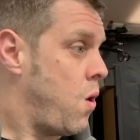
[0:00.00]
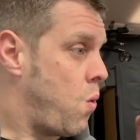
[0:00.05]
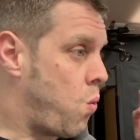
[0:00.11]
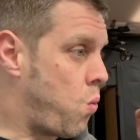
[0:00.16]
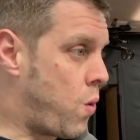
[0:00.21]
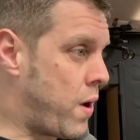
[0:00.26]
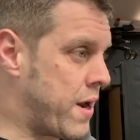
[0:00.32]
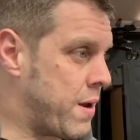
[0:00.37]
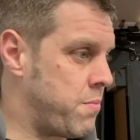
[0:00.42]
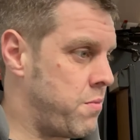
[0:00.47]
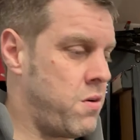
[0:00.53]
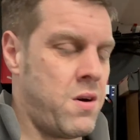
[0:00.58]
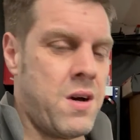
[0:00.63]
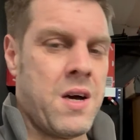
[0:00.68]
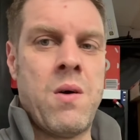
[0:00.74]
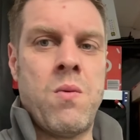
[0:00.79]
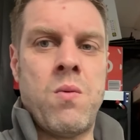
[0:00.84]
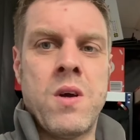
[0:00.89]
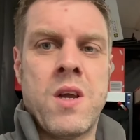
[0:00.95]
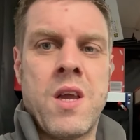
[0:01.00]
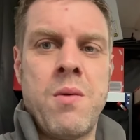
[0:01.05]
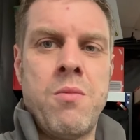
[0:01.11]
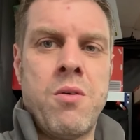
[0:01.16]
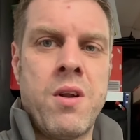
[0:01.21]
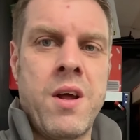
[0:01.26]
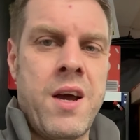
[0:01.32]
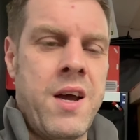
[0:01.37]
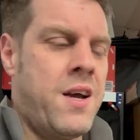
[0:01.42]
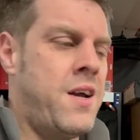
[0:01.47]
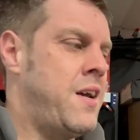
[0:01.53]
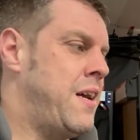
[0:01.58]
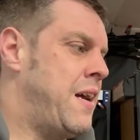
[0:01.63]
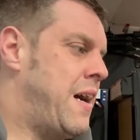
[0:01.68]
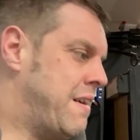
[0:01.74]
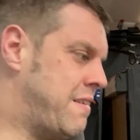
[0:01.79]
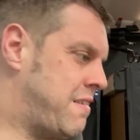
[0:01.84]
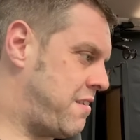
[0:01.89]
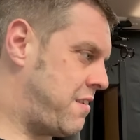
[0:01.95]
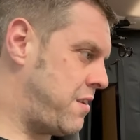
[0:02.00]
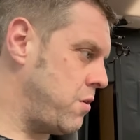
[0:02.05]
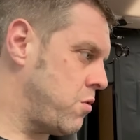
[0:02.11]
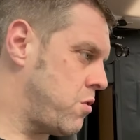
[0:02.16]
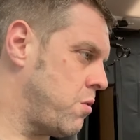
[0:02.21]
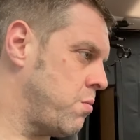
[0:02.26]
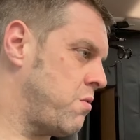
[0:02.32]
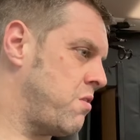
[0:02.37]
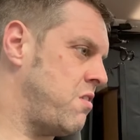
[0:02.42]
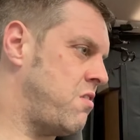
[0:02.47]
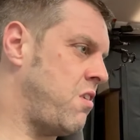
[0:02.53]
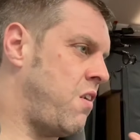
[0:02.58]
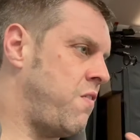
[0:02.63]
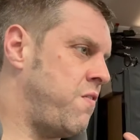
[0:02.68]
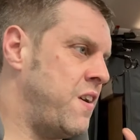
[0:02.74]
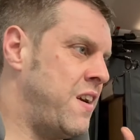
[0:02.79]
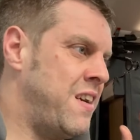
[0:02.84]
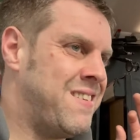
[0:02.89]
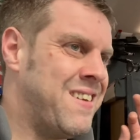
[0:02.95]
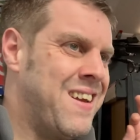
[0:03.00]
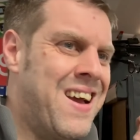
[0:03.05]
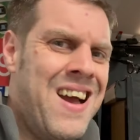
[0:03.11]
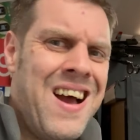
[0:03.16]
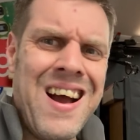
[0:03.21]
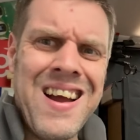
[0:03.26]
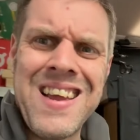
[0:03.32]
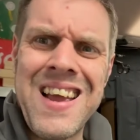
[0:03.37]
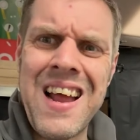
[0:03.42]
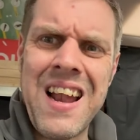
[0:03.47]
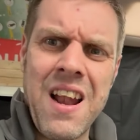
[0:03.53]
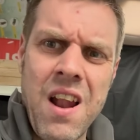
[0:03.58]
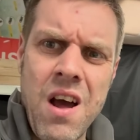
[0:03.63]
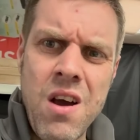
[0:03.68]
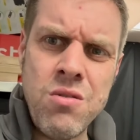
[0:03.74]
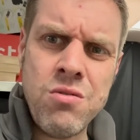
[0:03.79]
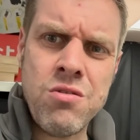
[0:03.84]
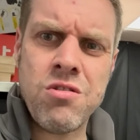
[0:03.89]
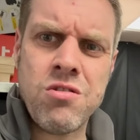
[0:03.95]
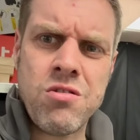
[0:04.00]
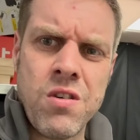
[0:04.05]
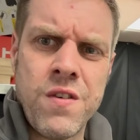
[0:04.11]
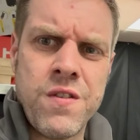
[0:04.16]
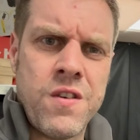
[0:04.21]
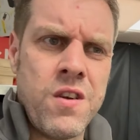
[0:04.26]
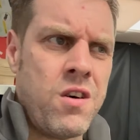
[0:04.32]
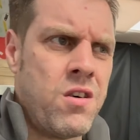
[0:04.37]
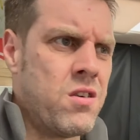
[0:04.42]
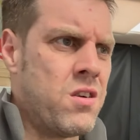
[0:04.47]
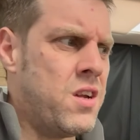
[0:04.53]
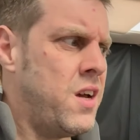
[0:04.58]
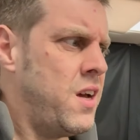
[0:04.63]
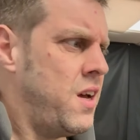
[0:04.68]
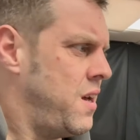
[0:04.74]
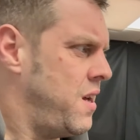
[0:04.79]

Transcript: when I'm not out working money, I still come to this office and get loads of stuff done.